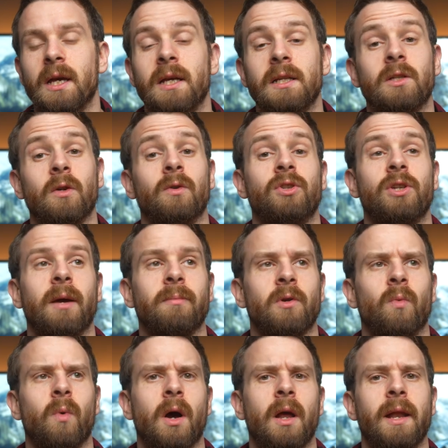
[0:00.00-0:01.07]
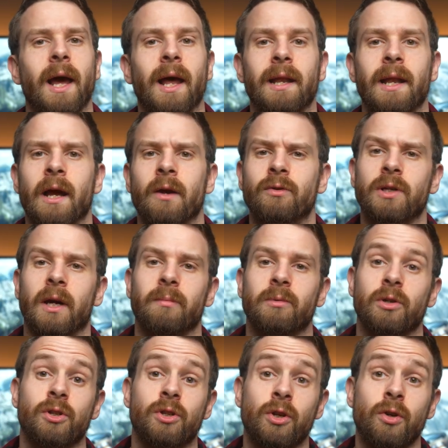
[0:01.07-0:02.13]
So Chapter 1 and now
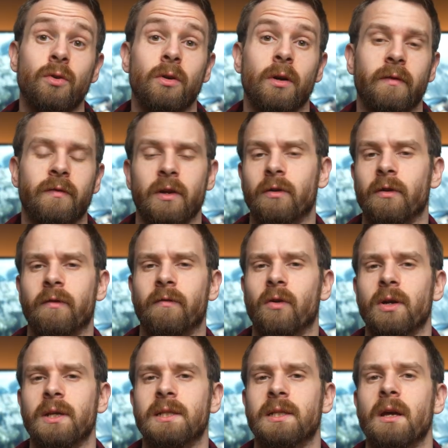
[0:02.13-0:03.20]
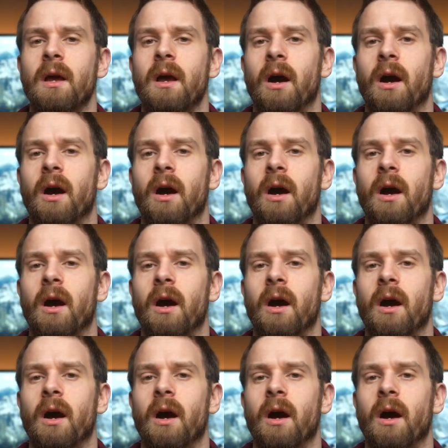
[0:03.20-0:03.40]
Chapter 2 of Year of the Voice